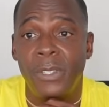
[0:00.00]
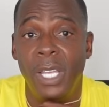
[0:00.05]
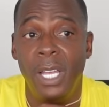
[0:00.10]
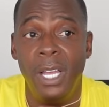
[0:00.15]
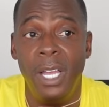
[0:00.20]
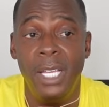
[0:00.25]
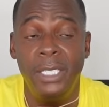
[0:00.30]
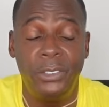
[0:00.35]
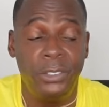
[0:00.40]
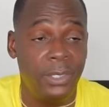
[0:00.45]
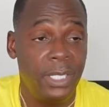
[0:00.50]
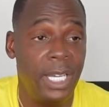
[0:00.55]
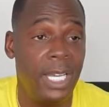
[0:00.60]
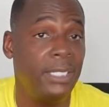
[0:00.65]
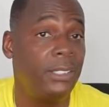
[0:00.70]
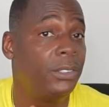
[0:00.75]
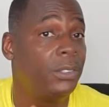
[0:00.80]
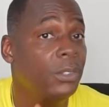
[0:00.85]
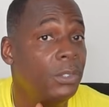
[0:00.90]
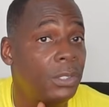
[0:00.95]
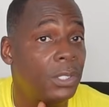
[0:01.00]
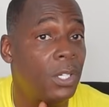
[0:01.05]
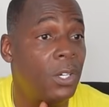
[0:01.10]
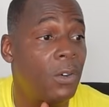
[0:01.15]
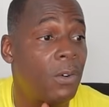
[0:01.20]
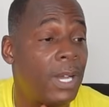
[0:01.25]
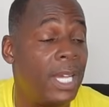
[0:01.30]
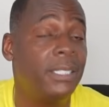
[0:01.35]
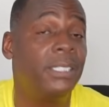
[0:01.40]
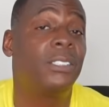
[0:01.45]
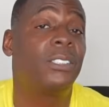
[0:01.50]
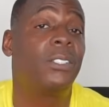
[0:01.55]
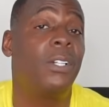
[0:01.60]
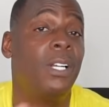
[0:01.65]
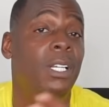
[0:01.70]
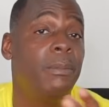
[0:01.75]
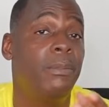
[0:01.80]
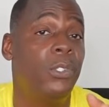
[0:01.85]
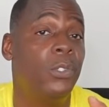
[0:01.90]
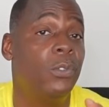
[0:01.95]
Uh, as you guys do know, I just
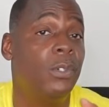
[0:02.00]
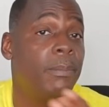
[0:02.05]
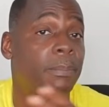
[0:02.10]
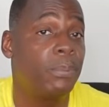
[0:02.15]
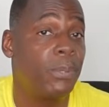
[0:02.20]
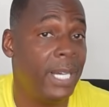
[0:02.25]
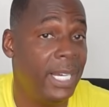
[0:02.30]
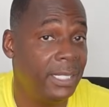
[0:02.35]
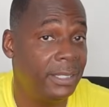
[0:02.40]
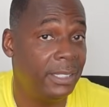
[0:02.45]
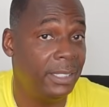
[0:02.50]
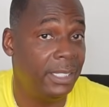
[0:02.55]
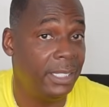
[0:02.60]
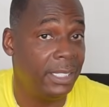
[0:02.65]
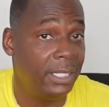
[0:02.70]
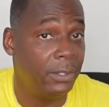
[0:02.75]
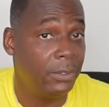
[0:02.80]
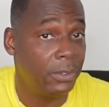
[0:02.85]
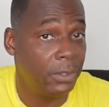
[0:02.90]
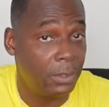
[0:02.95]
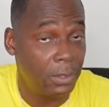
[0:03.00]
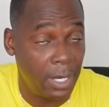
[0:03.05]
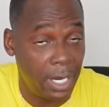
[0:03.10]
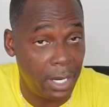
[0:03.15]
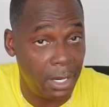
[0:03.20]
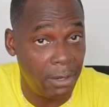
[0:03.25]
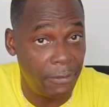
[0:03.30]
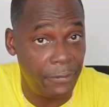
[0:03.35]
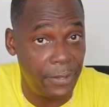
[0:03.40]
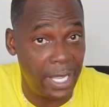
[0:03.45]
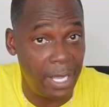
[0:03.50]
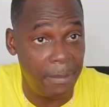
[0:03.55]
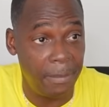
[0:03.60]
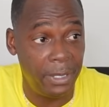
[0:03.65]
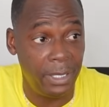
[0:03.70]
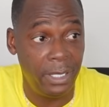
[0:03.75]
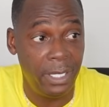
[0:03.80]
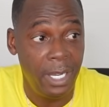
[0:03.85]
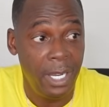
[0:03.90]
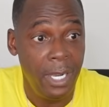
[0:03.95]
started doing pranks again on the Cryer
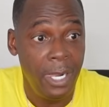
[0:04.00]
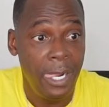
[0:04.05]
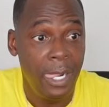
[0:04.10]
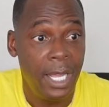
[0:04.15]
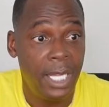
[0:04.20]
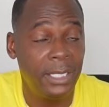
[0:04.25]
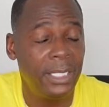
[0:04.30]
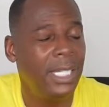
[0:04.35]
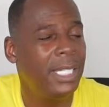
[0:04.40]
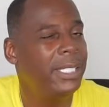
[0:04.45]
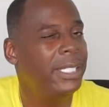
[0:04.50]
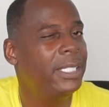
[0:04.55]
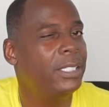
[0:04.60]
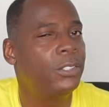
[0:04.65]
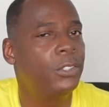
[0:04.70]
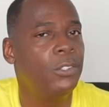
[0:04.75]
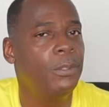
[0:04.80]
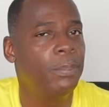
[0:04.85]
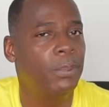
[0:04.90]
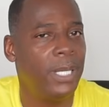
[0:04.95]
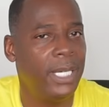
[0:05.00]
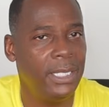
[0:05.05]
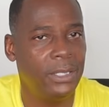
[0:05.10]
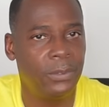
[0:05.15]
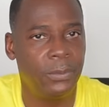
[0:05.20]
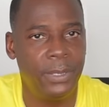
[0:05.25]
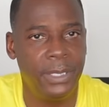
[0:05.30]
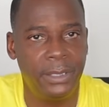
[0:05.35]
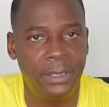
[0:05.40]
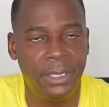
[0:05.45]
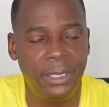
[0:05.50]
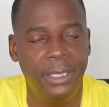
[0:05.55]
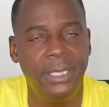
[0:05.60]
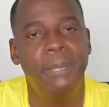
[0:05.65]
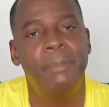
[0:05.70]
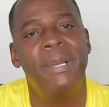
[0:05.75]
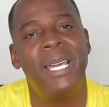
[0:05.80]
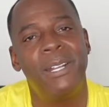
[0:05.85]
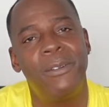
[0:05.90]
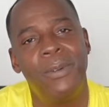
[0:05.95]
family. I think I did two pranks recently.
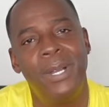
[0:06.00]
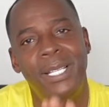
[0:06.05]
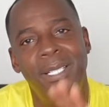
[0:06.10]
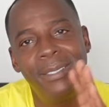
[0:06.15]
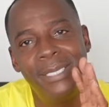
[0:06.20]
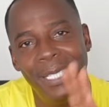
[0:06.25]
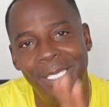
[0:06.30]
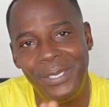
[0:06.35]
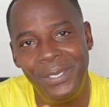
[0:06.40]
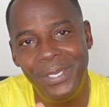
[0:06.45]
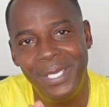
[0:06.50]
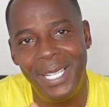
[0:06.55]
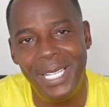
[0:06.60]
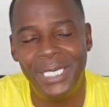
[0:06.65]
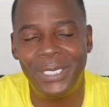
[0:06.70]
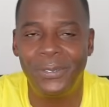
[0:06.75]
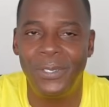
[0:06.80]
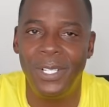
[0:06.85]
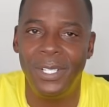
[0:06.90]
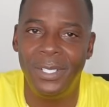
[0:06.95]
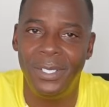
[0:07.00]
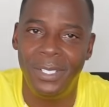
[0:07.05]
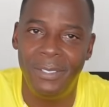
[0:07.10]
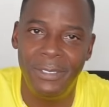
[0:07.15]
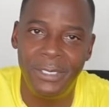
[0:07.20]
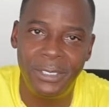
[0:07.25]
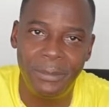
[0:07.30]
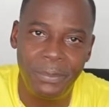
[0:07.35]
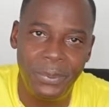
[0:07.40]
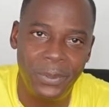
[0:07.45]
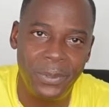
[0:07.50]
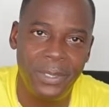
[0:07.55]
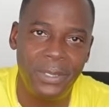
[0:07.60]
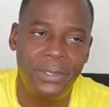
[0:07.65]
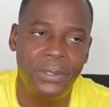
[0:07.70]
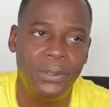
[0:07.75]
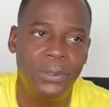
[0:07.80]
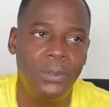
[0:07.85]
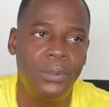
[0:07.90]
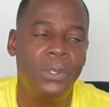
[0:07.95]
By the way, thank you guys for all the love and support
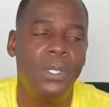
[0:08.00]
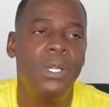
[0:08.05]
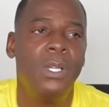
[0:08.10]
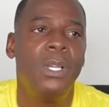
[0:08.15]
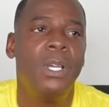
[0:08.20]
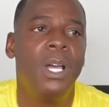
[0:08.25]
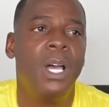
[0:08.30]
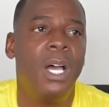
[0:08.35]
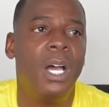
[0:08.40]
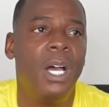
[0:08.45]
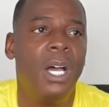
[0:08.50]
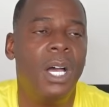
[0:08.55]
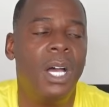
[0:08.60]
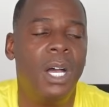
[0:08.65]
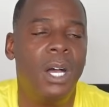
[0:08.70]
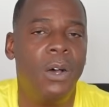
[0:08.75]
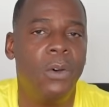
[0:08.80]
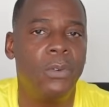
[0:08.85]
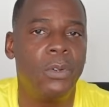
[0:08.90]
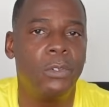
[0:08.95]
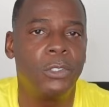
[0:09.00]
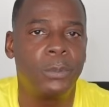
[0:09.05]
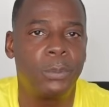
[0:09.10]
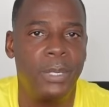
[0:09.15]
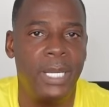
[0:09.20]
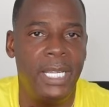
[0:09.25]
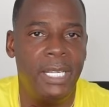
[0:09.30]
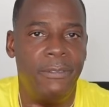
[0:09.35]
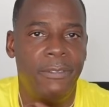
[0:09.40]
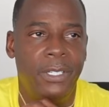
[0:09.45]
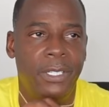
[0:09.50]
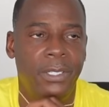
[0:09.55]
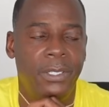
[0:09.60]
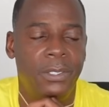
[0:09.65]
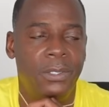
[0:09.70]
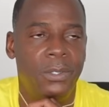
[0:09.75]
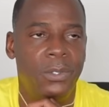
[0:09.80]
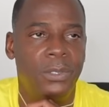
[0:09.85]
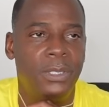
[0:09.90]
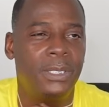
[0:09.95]
too uh, on those prank
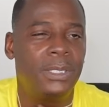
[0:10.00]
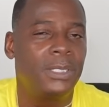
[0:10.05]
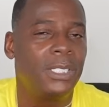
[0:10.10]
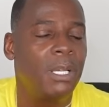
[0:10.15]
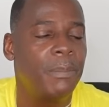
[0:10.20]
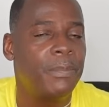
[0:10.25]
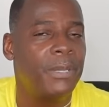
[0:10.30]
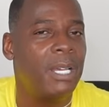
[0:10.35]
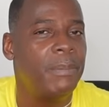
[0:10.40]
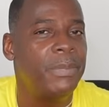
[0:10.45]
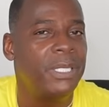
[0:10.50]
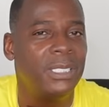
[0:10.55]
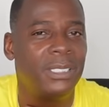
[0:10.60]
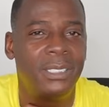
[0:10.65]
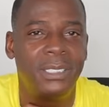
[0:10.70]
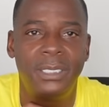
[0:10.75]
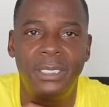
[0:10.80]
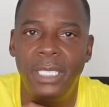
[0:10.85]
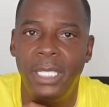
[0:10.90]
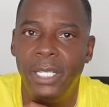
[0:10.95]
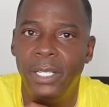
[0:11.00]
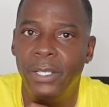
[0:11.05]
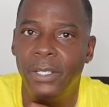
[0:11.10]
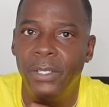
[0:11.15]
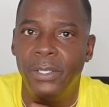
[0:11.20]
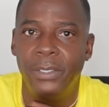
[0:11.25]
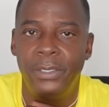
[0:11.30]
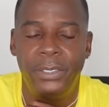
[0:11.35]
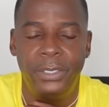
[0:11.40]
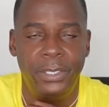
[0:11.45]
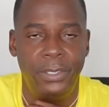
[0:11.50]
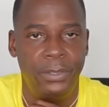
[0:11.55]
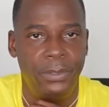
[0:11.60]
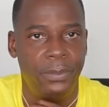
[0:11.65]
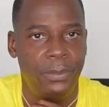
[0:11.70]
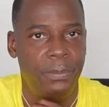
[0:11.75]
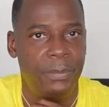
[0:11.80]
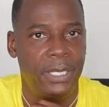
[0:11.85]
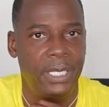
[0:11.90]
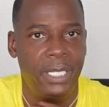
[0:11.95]
videos is something I've been scared to
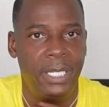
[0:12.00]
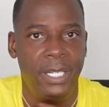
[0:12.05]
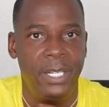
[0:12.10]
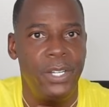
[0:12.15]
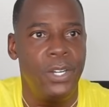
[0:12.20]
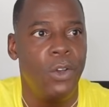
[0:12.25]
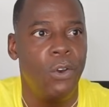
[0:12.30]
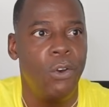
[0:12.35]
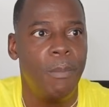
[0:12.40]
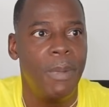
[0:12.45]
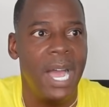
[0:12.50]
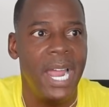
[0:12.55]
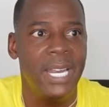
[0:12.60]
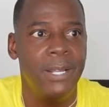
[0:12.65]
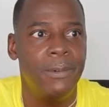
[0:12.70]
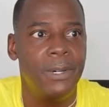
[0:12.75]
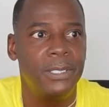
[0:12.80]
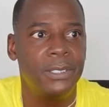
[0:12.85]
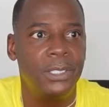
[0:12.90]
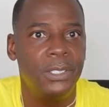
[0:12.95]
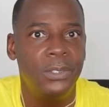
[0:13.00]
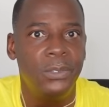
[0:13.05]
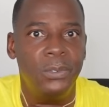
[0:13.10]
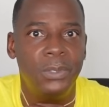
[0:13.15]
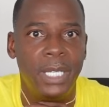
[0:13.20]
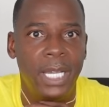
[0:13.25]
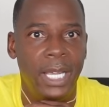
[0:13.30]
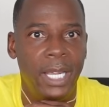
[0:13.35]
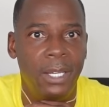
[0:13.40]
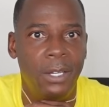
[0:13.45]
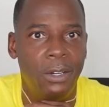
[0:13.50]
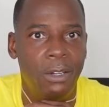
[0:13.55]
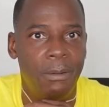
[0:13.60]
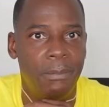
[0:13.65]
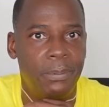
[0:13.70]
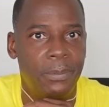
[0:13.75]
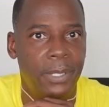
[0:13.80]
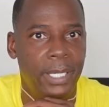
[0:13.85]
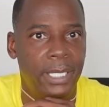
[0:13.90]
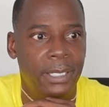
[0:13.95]
do, man. Nobody wants to do dang on
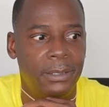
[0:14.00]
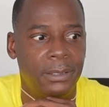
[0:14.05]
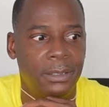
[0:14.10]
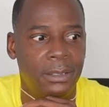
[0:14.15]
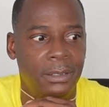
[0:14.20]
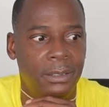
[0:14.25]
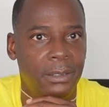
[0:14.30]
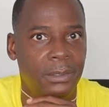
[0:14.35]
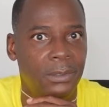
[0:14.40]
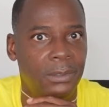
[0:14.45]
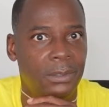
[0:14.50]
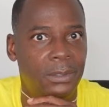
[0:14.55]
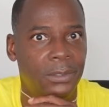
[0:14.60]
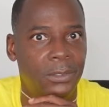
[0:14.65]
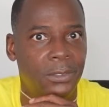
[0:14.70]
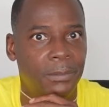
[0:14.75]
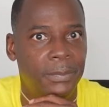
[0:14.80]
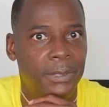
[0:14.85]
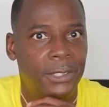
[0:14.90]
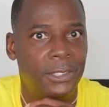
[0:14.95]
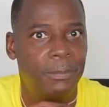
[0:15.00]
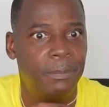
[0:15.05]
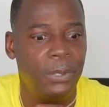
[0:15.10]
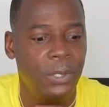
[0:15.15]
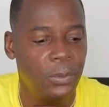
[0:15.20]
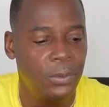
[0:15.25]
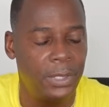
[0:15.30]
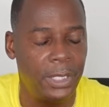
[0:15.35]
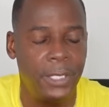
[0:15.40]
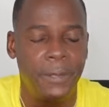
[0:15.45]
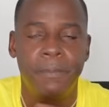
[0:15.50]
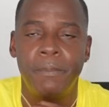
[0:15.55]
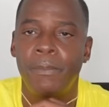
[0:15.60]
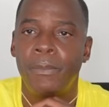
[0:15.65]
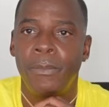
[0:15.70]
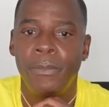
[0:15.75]
pranks because YouTube is spooky.